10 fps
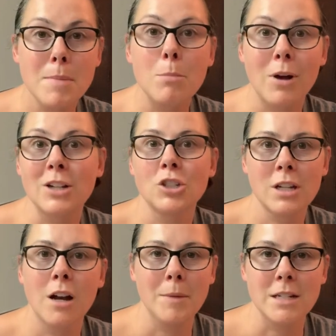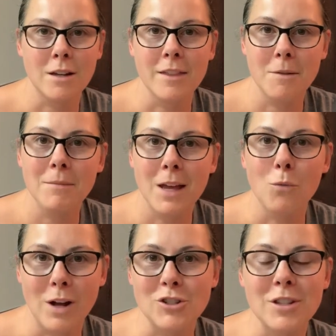people actually comment on them
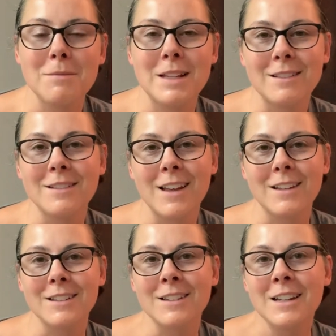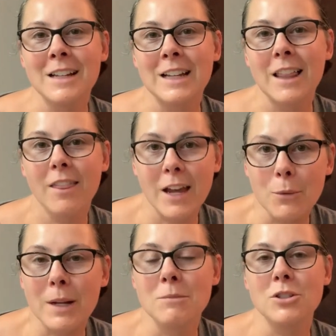and watch them and, and
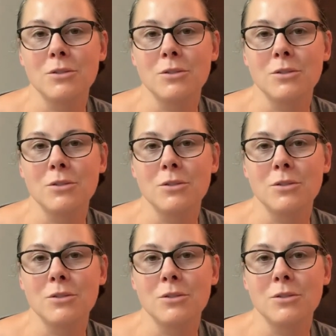like what I'm